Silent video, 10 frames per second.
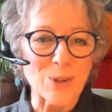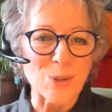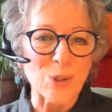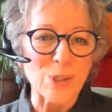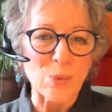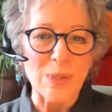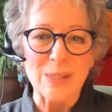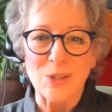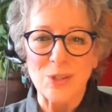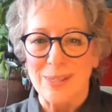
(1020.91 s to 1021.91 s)
G Suite
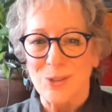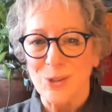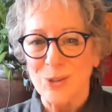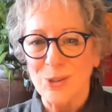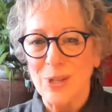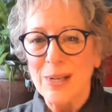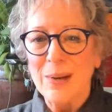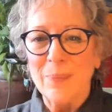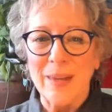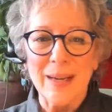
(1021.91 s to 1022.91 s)
Essentials
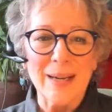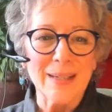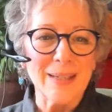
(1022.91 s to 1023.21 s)
that